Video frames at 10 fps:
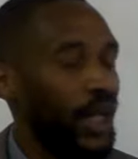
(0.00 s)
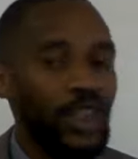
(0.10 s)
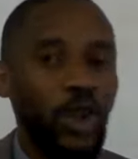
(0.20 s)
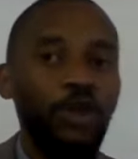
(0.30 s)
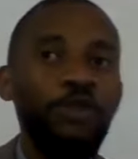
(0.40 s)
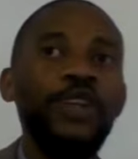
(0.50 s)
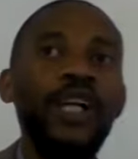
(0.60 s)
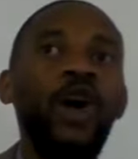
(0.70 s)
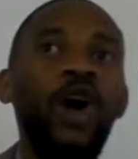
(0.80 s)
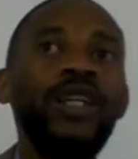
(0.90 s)
So to
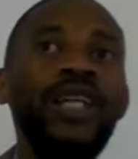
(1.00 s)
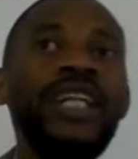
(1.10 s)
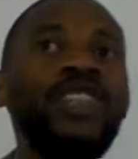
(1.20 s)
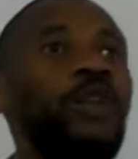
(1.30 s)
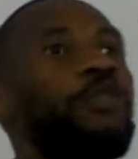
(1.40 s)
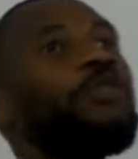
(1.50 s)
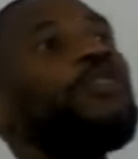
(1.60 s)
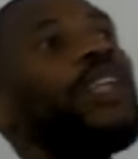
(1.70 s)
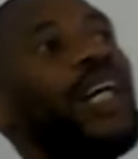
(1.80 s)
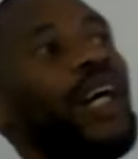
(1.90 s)
fear God is not
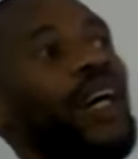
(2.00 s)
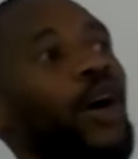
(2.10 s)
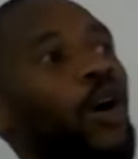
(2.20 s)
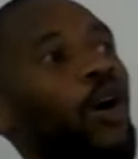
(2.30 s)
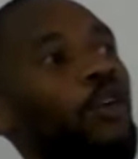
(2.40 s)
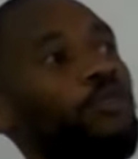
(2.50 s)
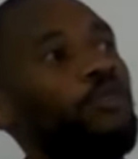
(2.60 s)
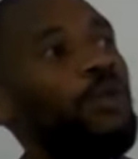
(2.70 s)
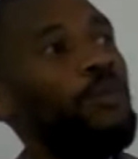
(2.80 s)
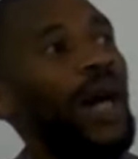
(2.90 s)
fear of
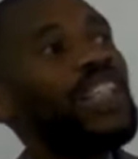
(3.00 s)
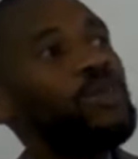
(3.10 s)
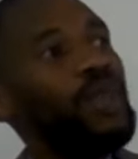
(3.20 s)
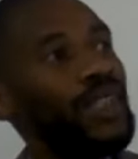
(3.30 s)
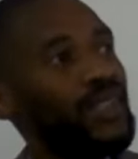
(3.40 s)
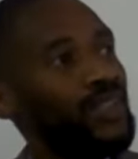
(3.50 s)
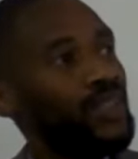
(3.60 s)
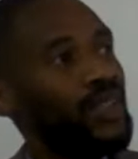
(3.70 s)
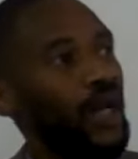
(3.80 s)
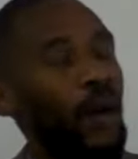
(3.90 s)
punishment,
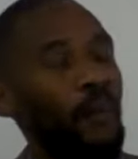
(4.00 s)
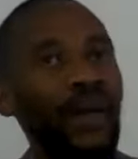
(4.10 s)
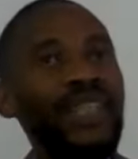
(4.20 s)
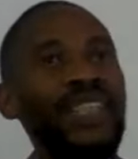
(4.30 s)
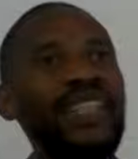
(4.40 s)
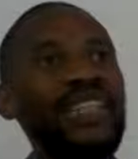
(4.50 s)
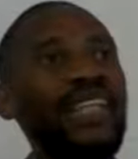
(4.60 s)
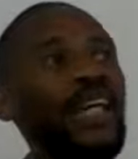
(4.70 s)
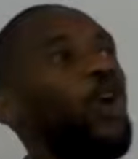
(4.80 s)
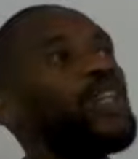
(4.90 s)
but it is
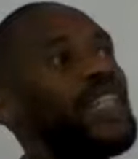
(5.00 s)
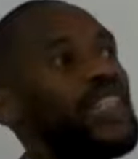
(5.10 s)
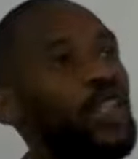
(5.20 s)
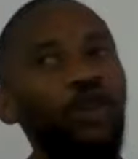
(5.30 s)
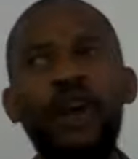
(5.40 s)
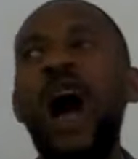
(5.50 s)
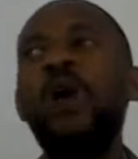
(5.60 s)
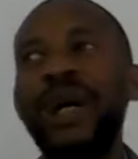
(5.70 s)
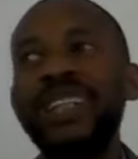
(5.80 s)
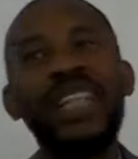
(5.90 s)
recognition of how
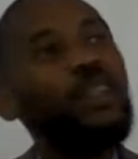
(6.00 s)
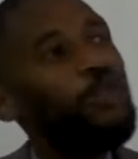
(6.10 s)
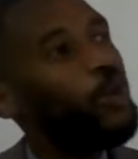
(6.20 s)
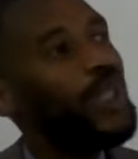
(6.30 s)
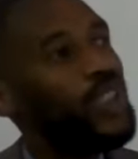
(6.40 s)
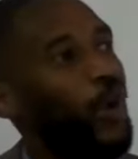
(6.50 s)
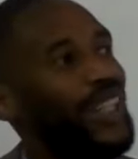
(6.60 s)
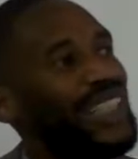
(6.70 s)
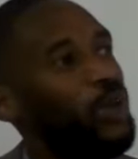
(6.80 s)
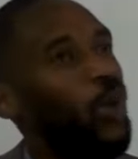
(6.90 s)
much influence God
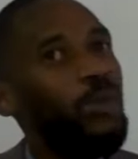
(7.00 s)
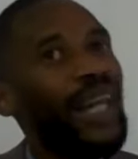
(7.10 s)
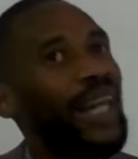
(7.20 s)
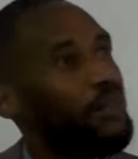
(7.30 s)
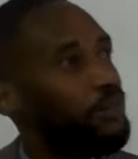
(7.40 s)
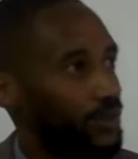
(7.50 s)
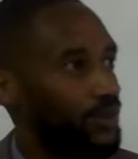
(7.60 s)
has on my life.